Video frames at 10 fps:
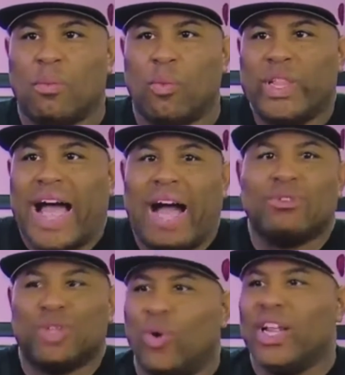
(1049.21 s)

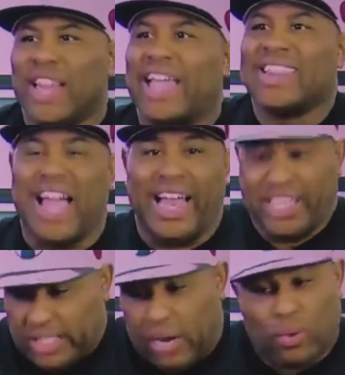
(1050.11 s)
without doing it like
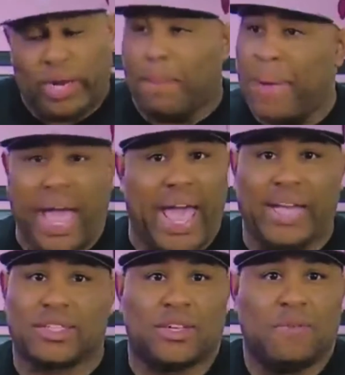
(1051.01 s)
lions. They run in
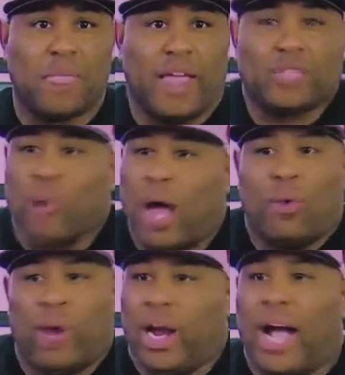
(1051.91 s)
packs. That's why I
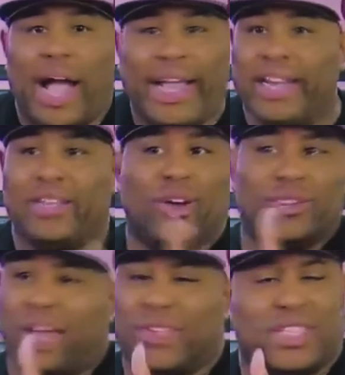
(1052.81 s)
wear a hyena. You'll
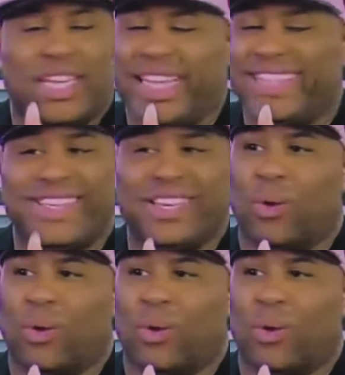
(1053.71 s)
never see E.T.